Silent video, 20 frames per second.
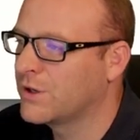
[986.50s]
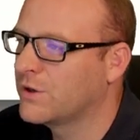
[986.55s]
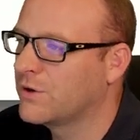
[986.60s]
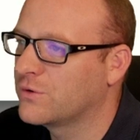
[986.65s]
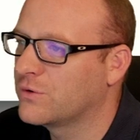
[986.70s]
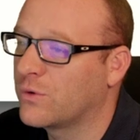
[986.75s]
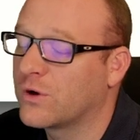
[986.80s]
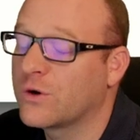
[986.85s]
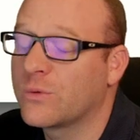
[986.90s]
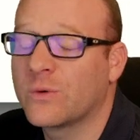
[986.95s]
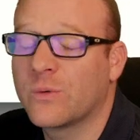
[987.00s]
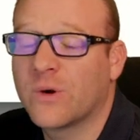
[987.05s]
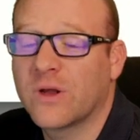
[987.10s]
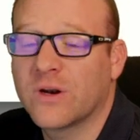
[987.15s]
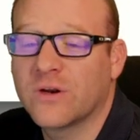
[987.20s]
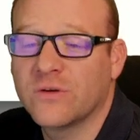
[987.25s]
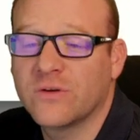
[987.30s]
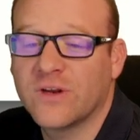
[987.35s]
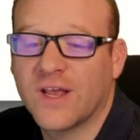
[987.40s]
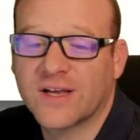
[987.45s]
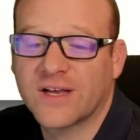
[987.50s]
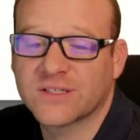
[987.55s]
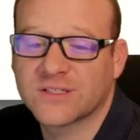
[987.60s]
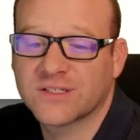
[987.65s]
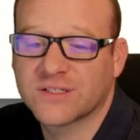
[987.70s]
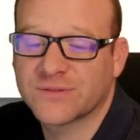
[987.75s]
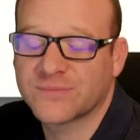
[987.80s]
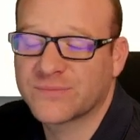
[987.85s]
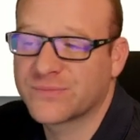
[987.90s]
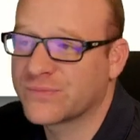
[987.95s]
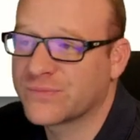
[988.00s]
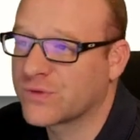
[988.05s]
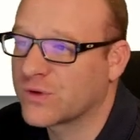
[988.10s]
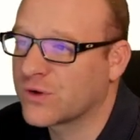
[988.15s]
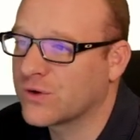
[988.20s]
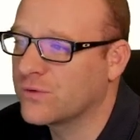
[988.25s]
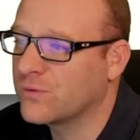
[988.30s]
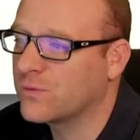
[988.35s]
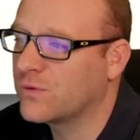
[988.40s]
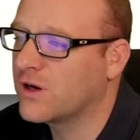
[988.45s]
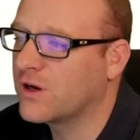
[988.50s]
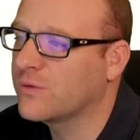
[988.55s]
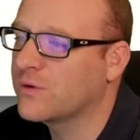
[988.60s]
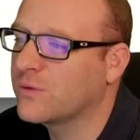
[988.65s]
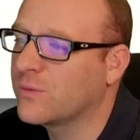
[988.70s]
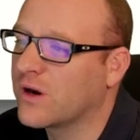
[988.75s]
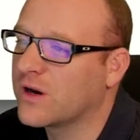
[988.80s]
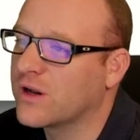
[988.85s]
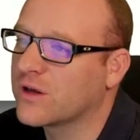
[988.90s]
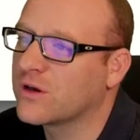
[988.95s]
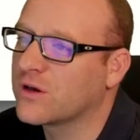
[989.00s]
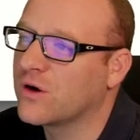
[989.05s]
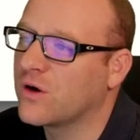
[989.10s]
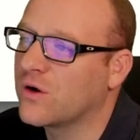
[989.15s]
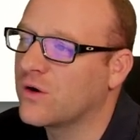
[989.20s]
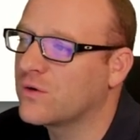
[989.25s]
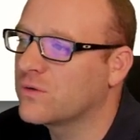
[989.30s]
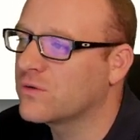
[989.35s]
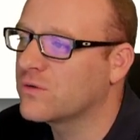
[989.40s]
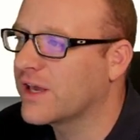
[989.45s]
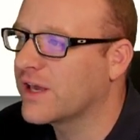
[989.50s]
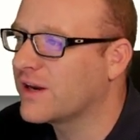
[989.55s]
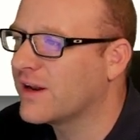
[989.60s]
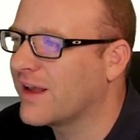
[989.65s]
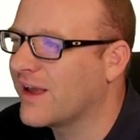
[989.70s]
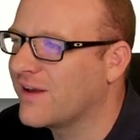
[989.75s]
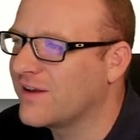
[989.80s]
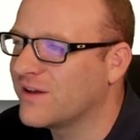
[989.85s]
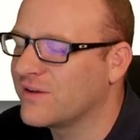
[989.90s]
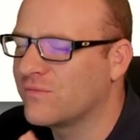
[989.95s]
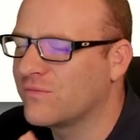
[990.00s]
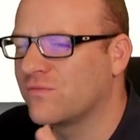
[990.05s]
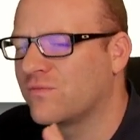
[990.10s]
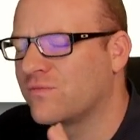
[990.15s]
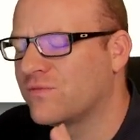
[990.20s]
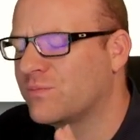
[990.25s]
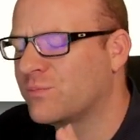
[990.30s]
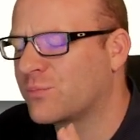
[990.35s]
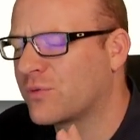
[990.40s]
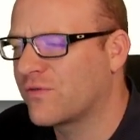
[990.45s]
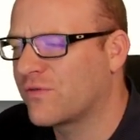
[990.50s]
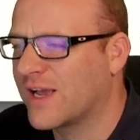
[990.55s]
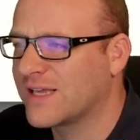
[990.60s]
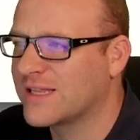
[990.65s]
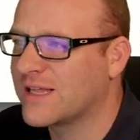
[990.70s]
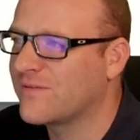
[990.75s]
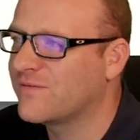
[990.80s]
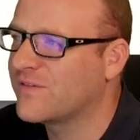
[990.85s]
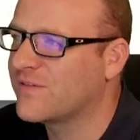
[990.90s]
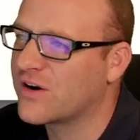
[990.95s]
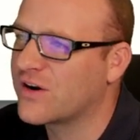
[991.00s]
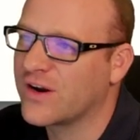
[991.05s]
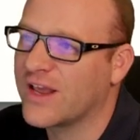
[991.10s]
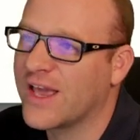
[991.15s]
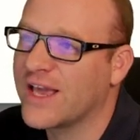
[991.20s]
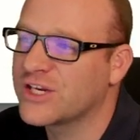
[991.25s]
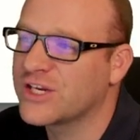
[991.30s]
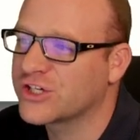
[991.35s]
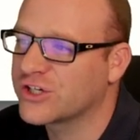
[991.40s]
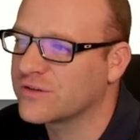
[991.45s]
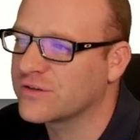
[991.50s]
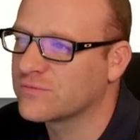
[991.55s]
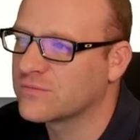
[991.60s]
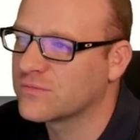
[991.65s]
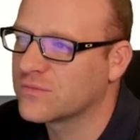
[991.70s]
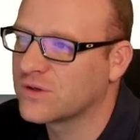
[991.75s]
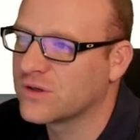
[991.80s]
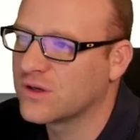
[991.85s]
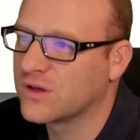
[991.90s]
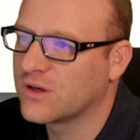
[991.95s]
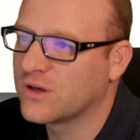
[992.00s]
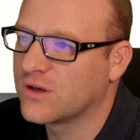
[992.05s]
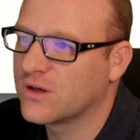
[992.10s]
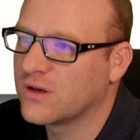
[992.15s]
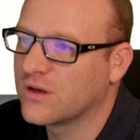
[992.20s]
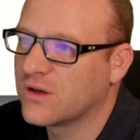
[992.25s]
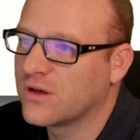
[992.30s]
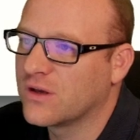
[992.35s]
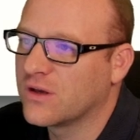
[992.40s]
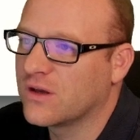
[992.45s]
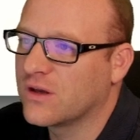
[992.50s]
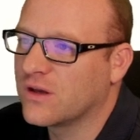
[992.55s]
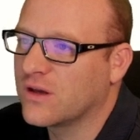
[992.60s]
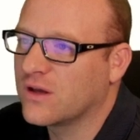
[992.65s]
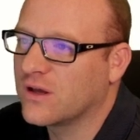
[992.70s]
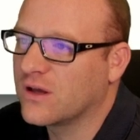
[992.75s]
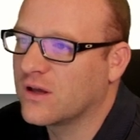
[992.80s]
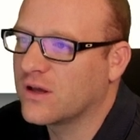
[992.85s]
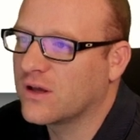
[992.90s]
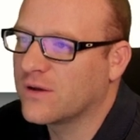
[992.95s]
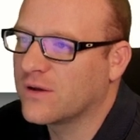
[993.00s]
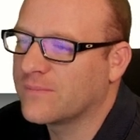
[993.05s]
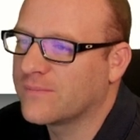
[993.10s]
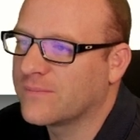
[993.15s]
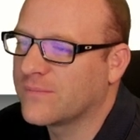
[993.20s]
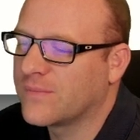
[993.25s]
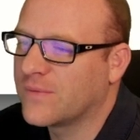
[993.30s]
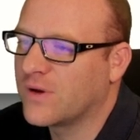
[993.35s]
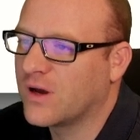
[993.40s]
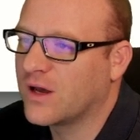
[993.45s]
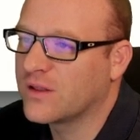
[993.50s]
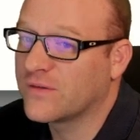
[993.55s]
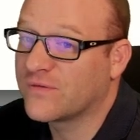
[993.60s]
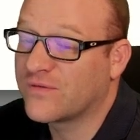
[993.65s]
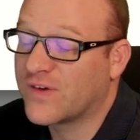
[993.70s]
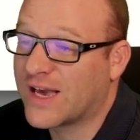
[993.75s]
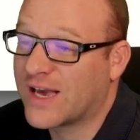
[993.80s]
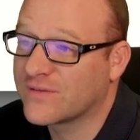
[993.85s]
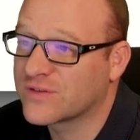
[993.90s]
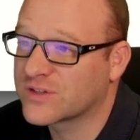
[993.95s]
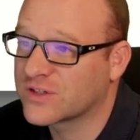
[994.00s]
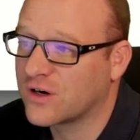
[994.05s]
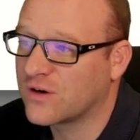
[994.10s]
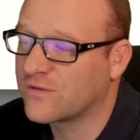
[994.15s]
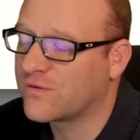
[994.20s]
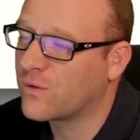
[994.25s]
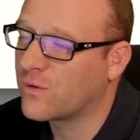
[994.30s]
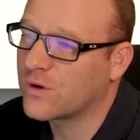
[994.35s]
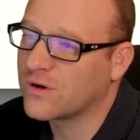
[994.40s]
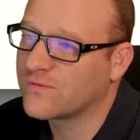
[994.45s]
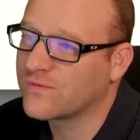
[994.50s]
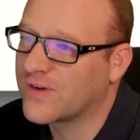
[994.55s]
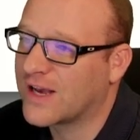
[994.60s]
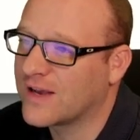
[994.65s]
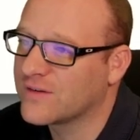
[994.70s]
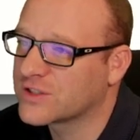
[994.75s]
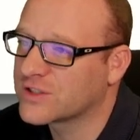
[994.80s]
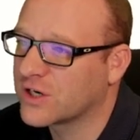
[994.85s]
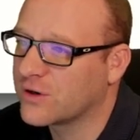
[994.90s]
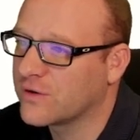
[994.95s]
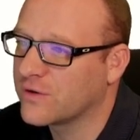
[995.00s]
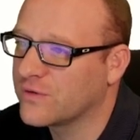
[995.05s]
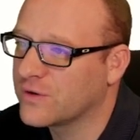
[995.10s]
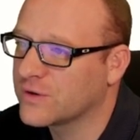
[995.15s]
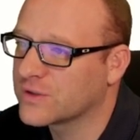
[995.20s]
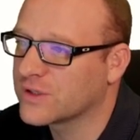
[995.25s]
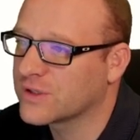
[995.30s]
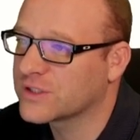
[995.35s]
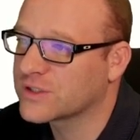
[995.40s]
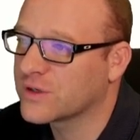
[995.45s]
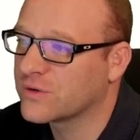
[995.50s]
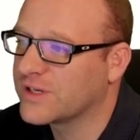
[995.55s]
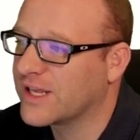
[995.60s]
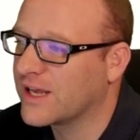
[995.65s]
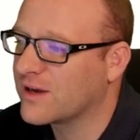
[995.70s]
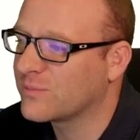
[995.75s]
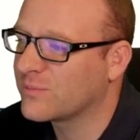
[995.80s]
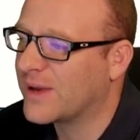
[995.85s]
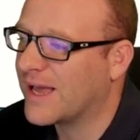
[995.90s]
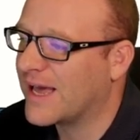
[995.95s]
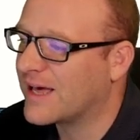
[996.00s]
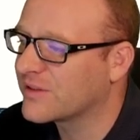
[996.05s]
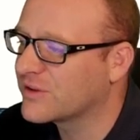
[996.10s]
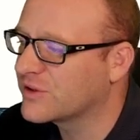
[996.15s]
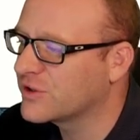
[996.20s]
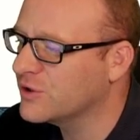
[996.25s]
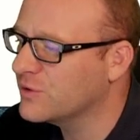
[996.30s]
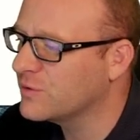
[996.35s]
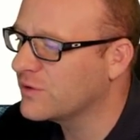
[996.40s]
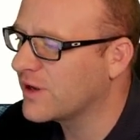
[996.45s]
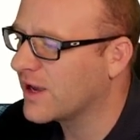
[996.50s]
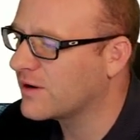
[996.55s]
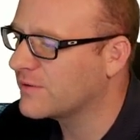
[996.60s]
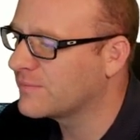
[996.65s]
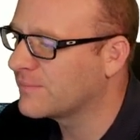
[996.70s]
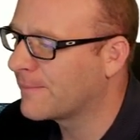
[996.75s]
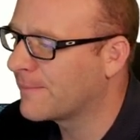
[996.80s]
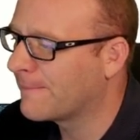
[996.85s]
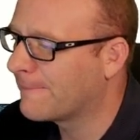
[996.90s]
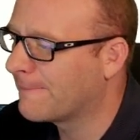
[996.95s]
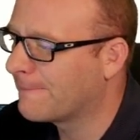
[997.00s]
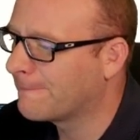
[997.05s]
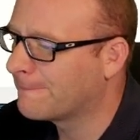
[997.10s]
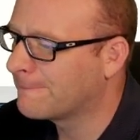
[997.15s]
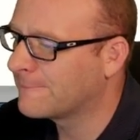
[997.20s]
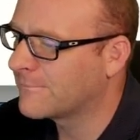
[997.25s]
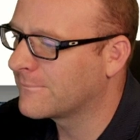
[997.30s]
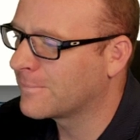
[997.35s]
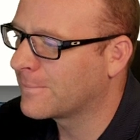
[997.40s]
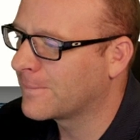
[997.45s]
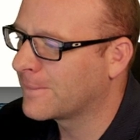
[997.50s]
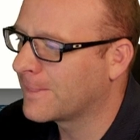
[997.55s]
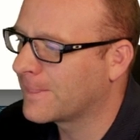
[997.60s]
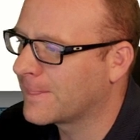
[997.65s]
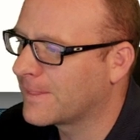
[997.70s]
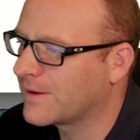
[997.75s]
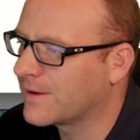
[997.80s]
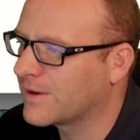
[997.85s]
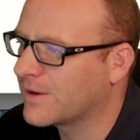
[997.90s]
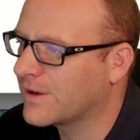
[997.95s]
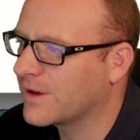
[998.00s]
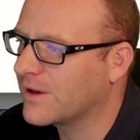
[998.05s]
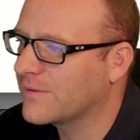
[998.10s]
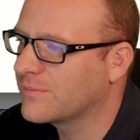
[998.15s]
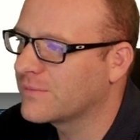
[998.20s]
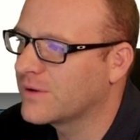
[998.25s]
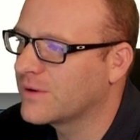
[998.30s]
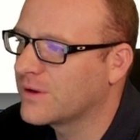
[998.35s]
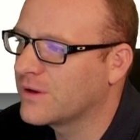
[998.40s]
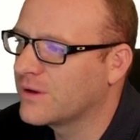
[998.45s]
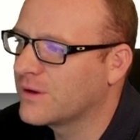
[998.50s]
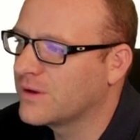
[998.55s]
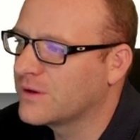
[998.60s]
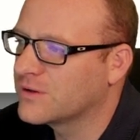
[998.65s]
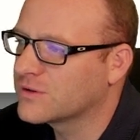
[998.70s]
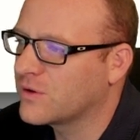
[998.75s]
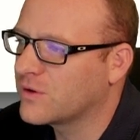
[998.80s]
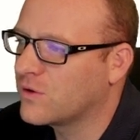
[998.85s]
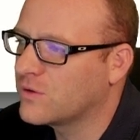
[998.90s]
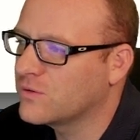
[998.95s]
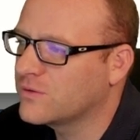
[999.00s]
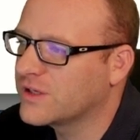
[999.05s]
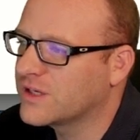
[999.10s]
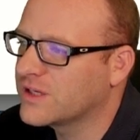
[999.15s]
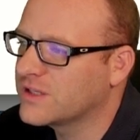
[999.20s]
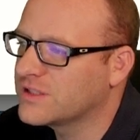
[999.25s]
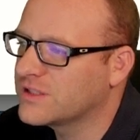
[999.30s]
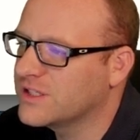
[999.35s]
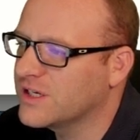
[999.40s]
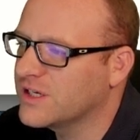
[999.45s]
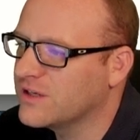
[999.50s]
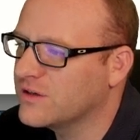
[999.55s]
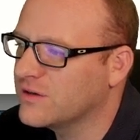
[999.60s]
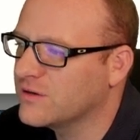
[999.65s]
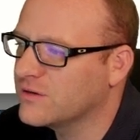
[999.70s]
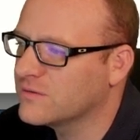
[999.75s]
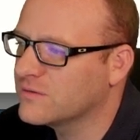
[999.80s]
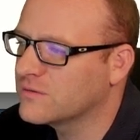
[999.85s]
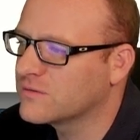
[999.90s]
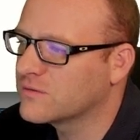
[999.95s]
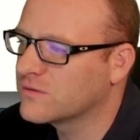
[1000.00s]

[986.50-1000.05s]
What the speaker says: What do we want to do next? Well, we want to go and provide that variation on the 4 and 5-star review. So let's go down path 2 now. Okay. So only continue